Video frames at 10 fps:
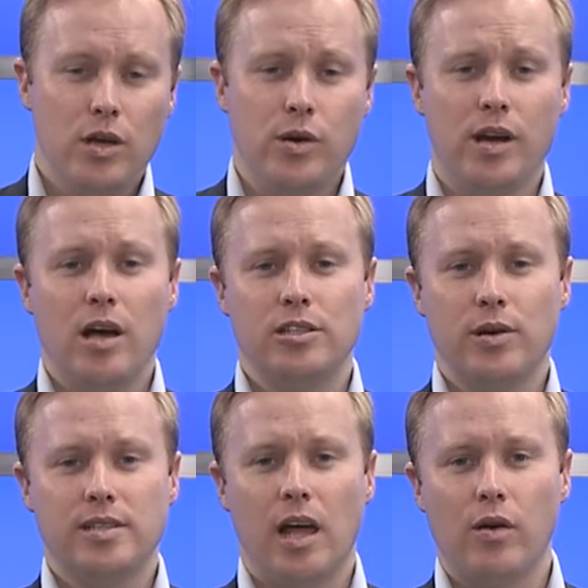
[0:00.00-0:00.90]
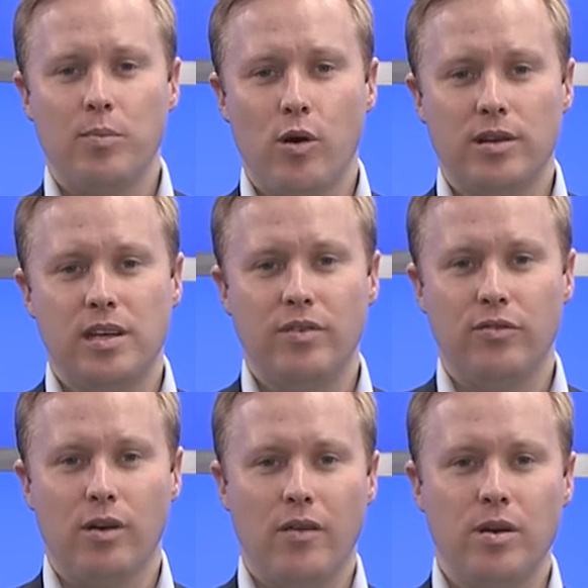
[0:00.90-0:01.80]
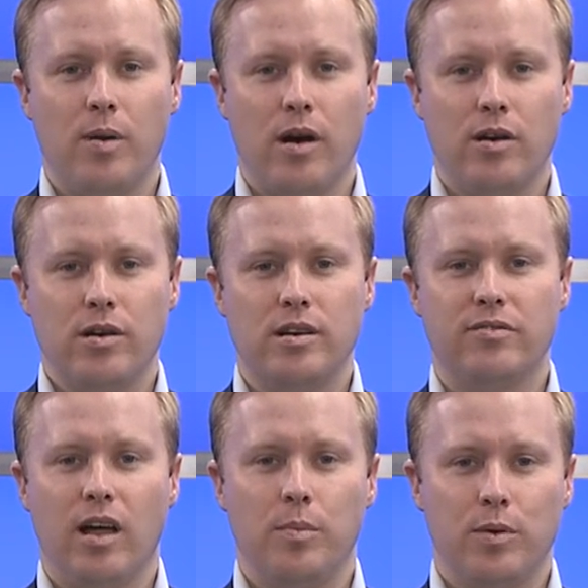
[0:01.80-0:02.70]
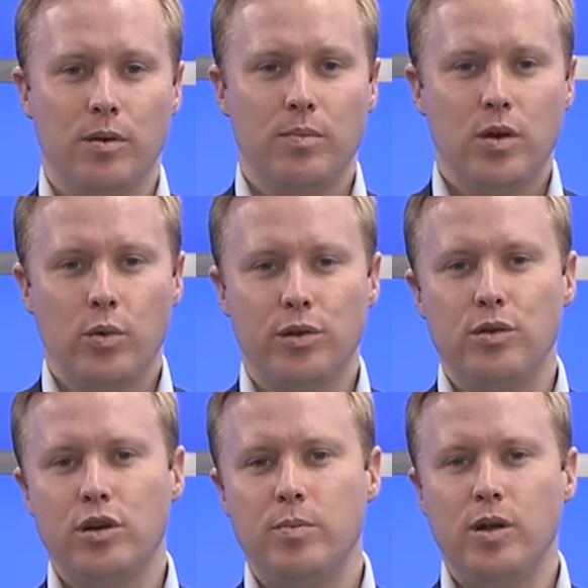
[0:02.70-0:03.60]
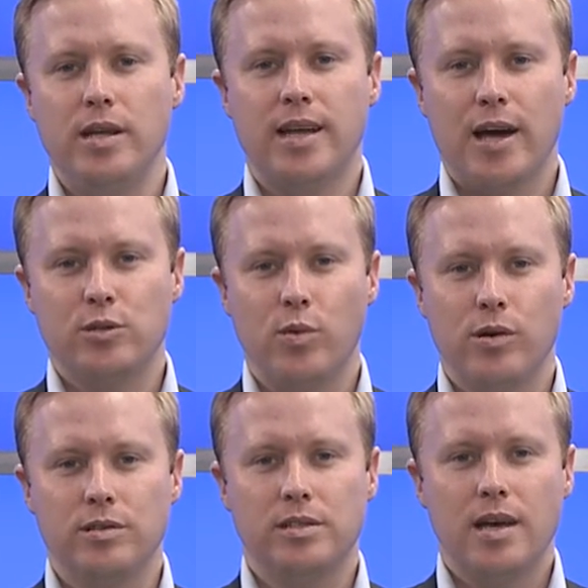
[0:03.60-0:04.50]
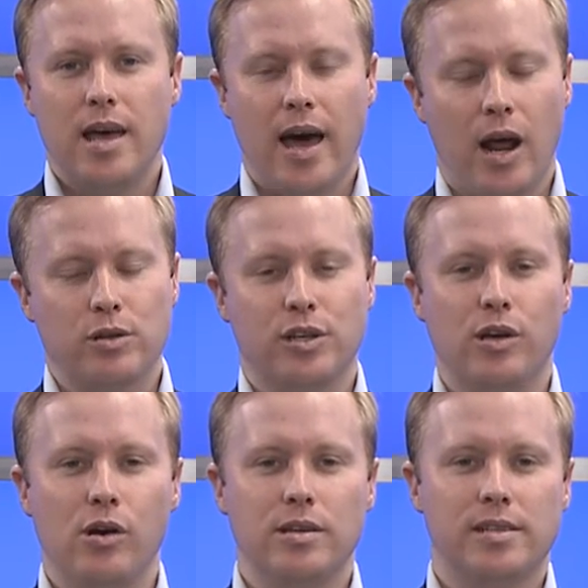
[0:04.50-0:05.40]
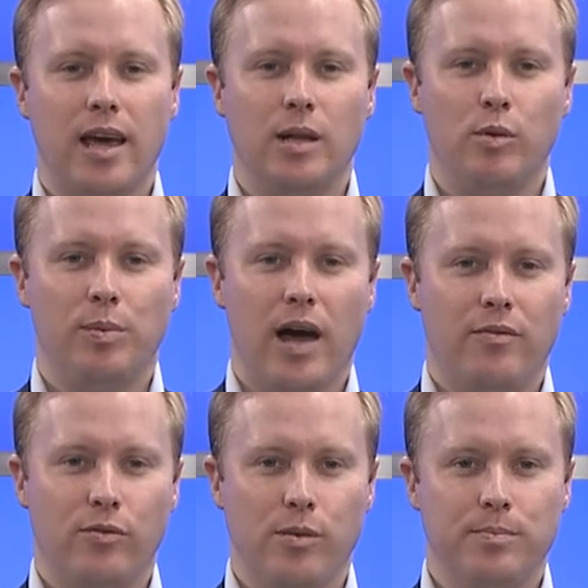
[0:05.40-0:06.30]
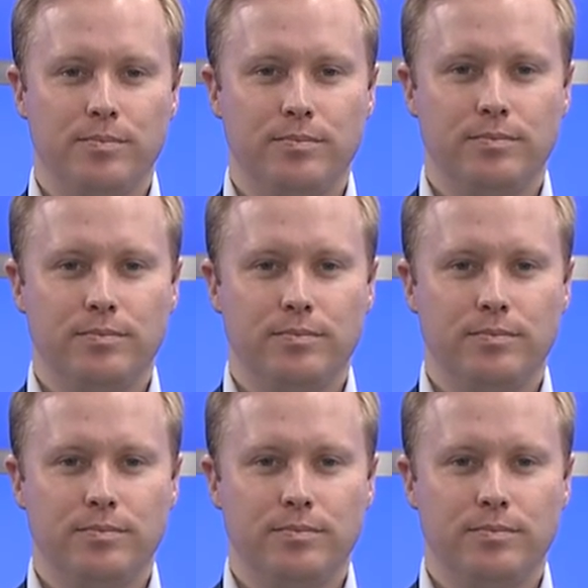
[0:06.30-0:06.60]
You can also accelerate productivity for every partner and developer with new community dashboards and our secure and scalable platform.